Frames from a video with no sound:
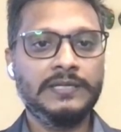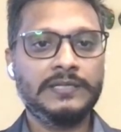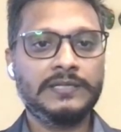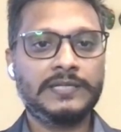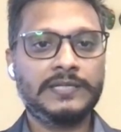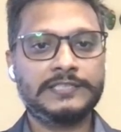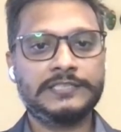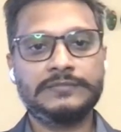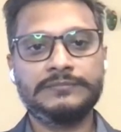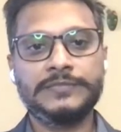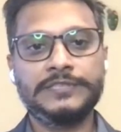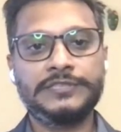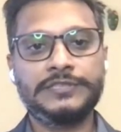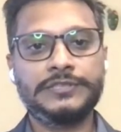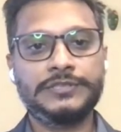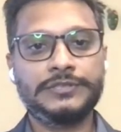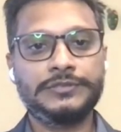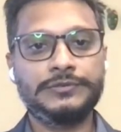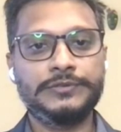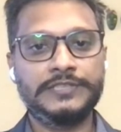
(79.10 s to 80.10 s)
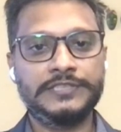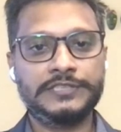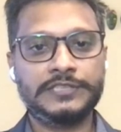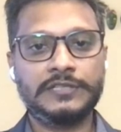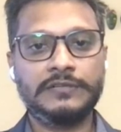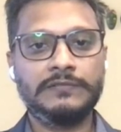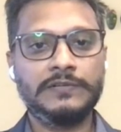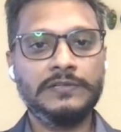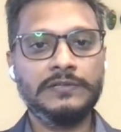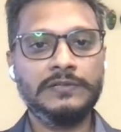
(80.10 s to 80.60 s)
customers to
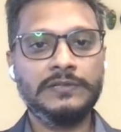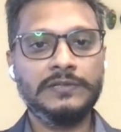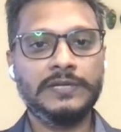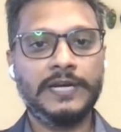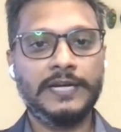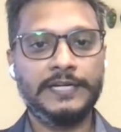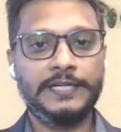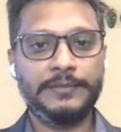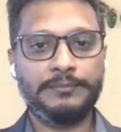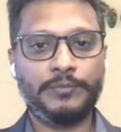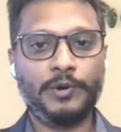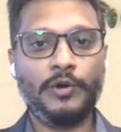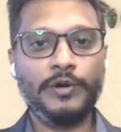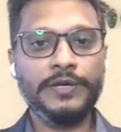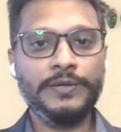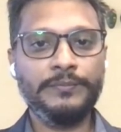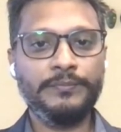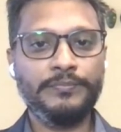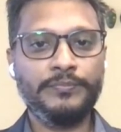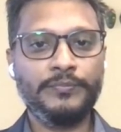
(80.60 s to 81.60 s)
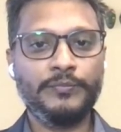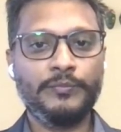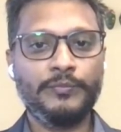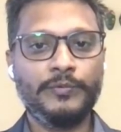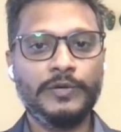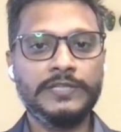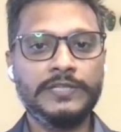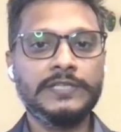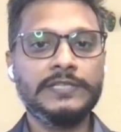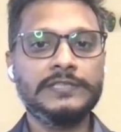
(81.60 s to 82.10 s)
discover and deploy
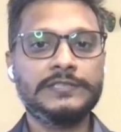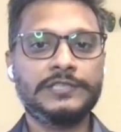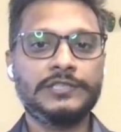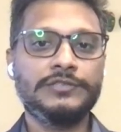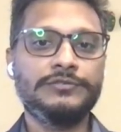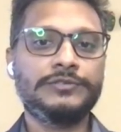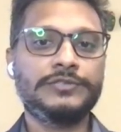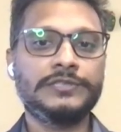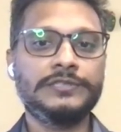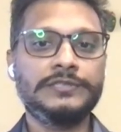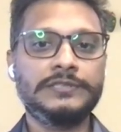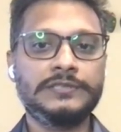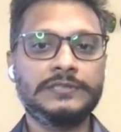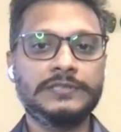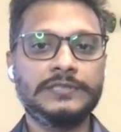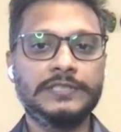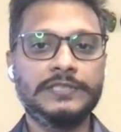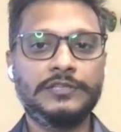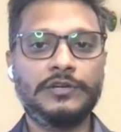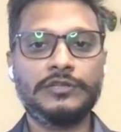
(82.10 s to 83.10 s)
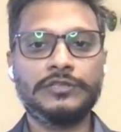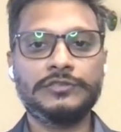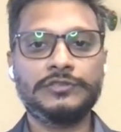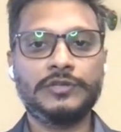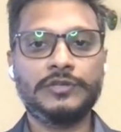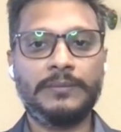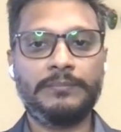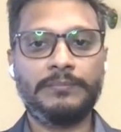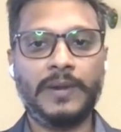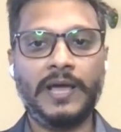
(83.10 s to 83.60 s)
vertical solutions in order
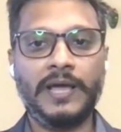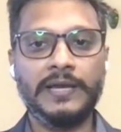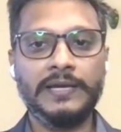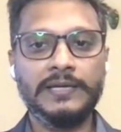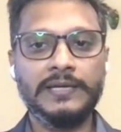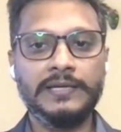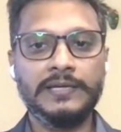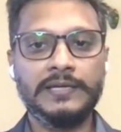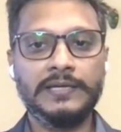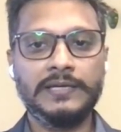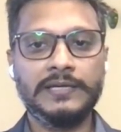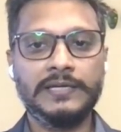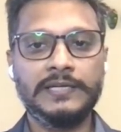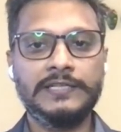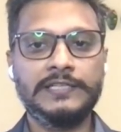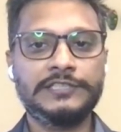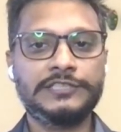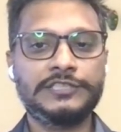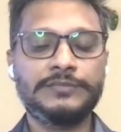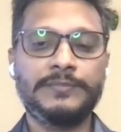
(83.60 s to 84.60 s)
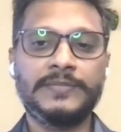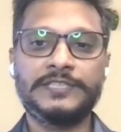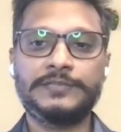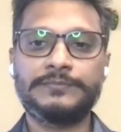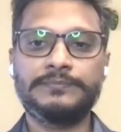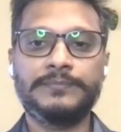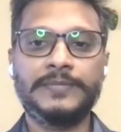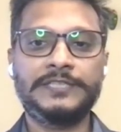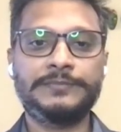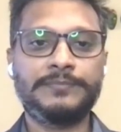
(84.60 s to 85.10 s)
to apply industry
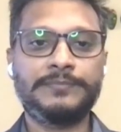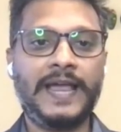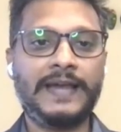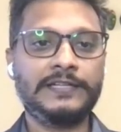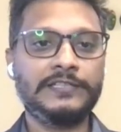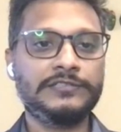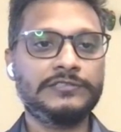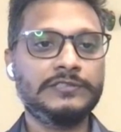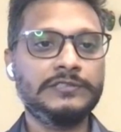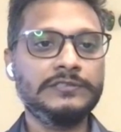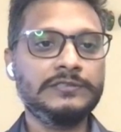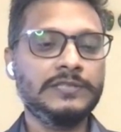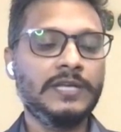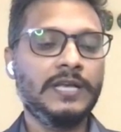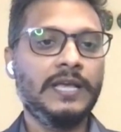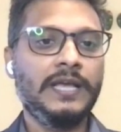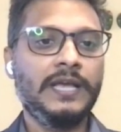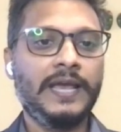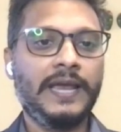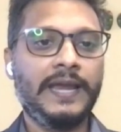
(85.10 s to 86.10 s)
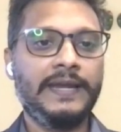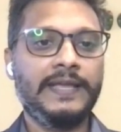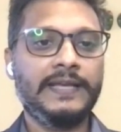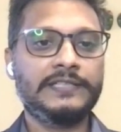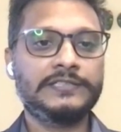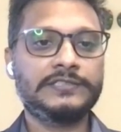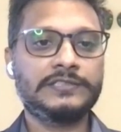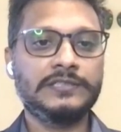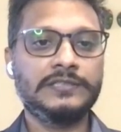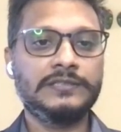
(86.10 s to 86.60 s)
best practices and
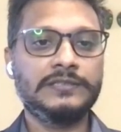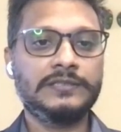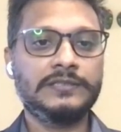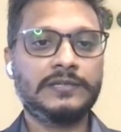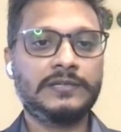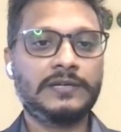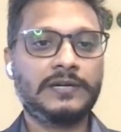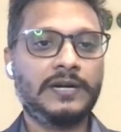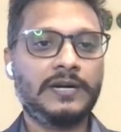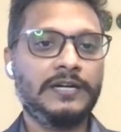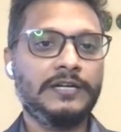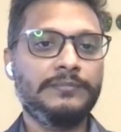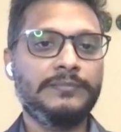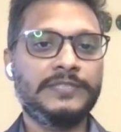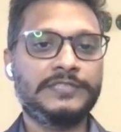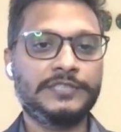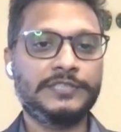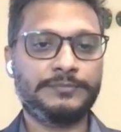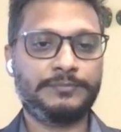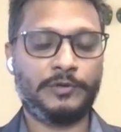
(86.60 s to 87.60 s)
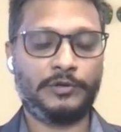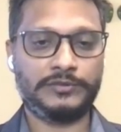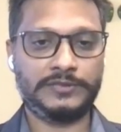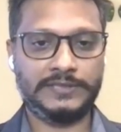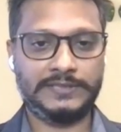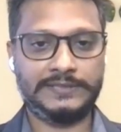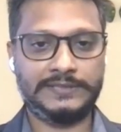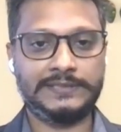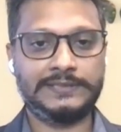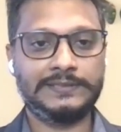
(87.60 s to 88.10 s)
extend current business
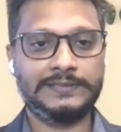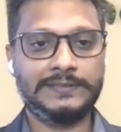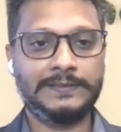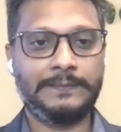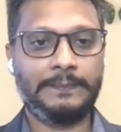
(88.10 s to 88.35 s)
processes.